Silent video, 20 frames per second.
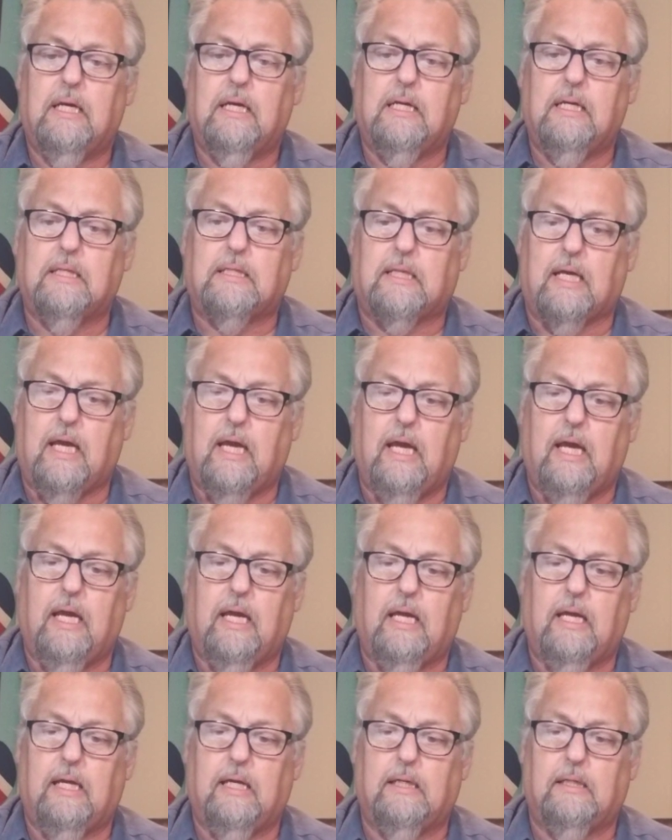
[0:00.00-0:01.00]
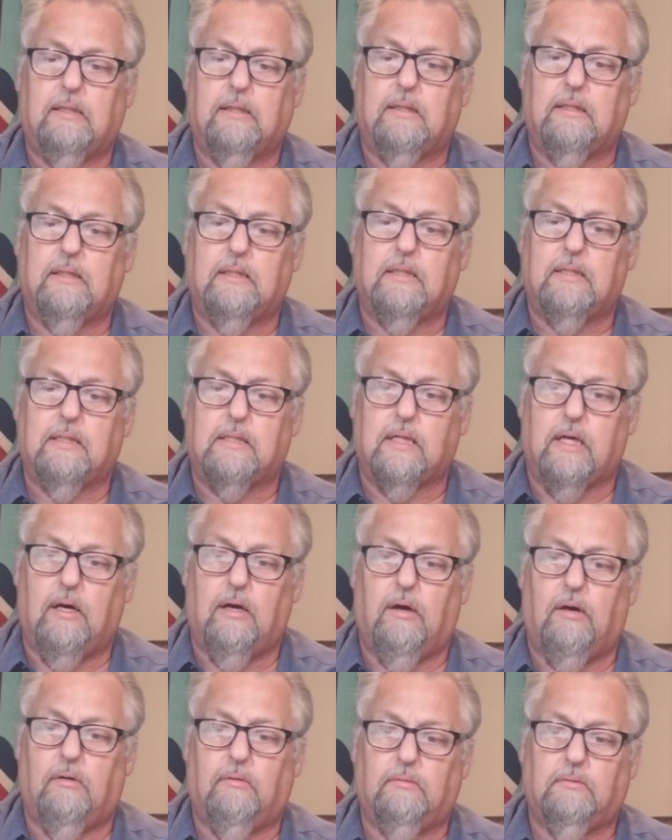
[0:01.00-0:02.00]
his hands
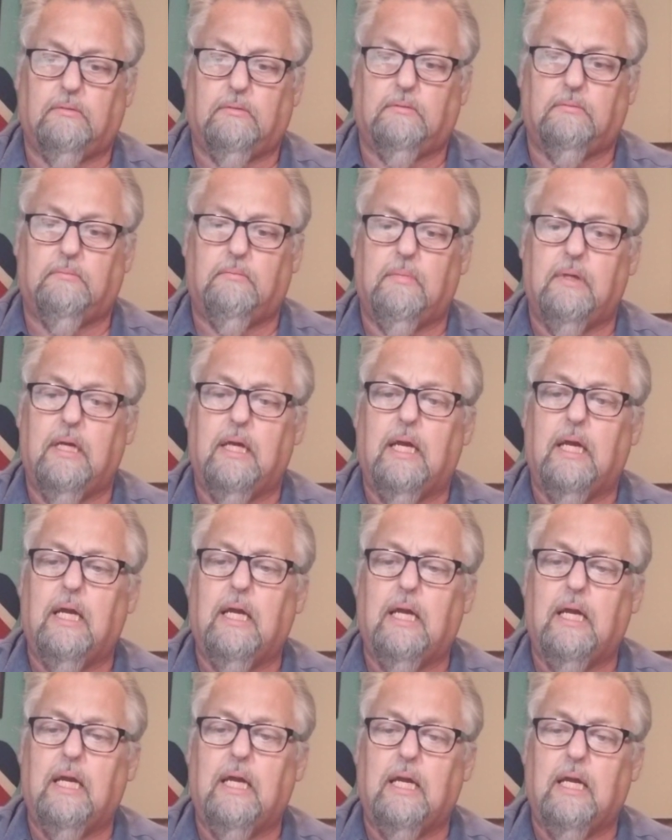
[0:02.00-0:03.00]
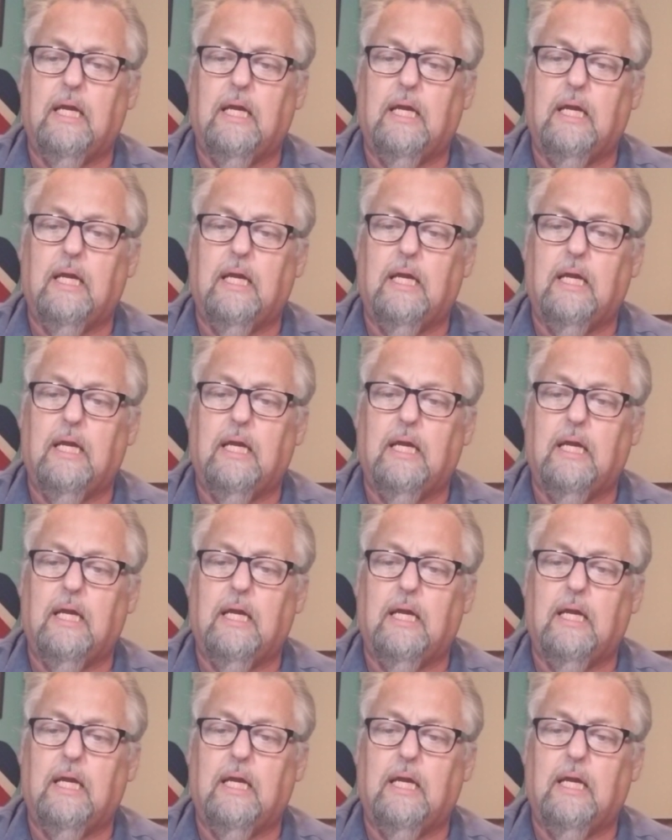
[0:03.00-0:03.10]
on me.